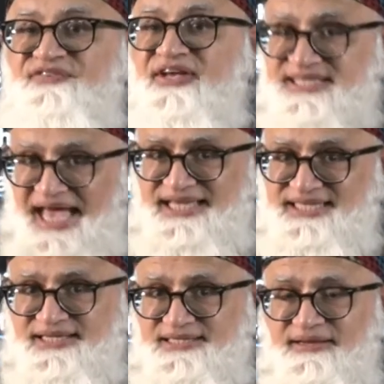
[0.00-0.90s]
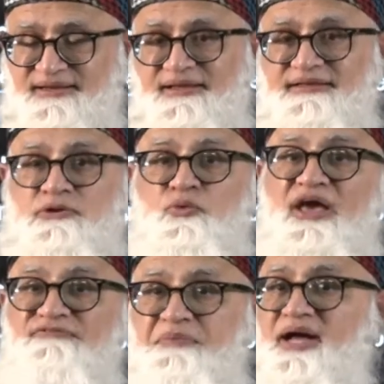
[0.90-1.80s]
asset that we
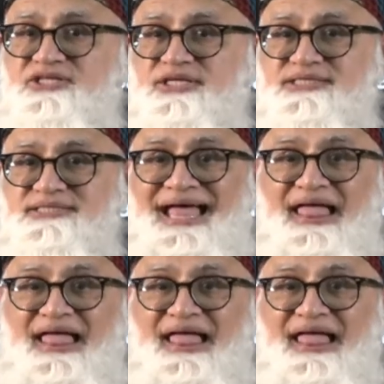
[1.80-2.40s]
have purchased,